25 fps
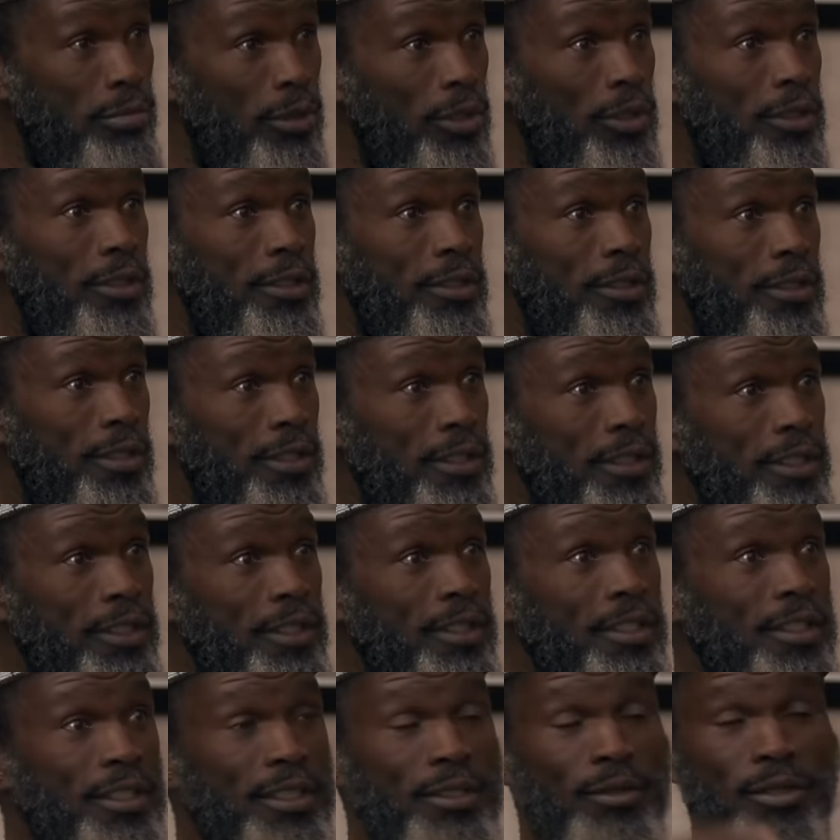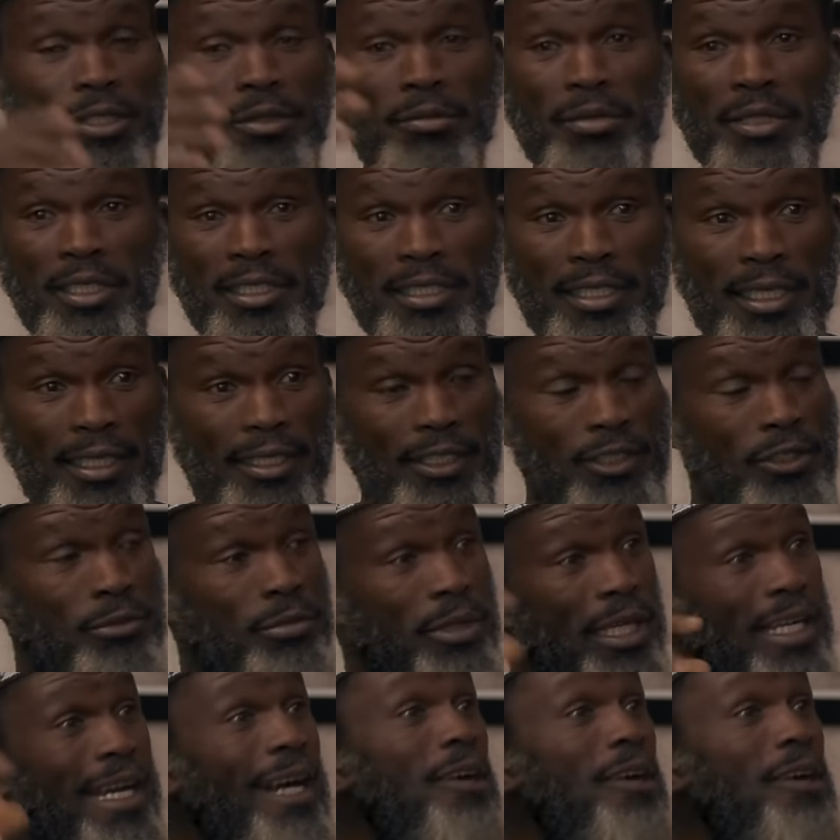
born, he was being taken to be